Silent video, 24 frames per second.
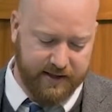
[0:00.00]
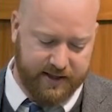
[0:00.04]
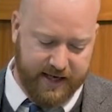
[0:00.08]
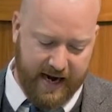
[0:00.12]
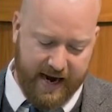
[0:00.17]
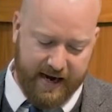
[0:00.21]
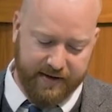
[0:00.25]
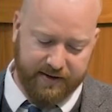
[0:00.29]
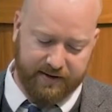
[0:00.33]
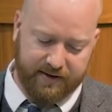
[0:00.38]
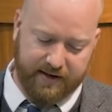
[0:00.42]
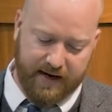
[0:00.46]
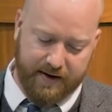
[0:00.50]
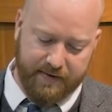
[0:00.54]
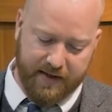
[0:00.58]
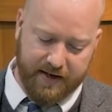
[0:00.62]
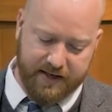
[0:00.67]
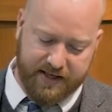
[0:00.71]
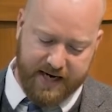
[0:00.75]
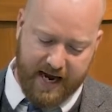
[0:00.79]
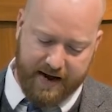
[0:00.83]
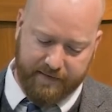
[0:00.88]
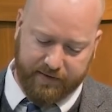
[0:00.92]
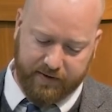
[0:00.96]
death, and
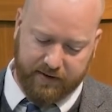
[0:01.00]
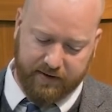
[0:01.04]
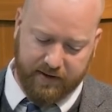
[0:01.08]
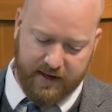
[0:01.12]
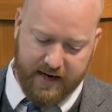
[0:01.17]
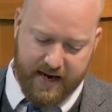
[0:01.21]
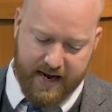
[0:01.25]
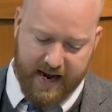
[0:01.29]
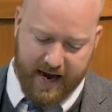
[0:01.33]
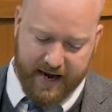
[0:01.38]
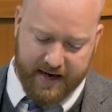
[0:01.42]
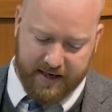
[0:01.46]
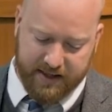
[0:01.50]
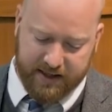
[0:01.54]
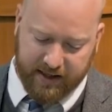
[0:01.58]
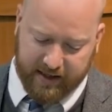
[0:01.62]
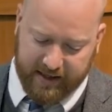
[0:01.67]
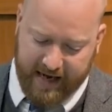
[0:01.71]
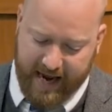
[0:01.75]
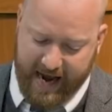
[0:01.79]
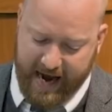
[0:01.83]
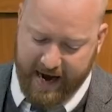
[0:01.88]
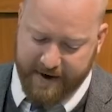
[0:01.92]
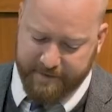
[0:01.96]
the devil, and is
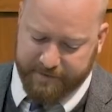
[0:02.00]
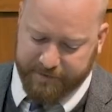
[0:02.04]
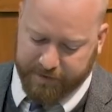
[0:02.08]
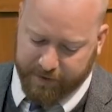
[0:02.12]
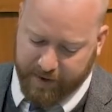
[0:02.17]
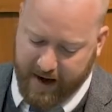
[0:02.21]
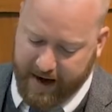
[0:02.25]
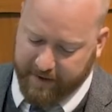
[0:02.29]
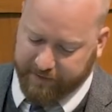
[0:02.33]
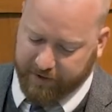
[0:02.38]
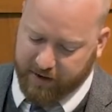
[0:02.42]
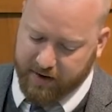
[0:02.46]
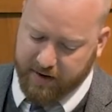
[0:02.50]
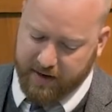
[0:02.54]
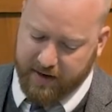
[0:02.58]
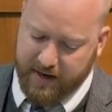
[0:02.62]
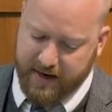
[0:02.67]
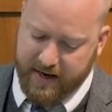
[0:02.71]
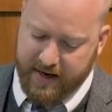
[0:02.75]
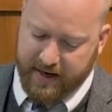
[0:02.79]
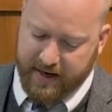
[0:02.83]
alive forever,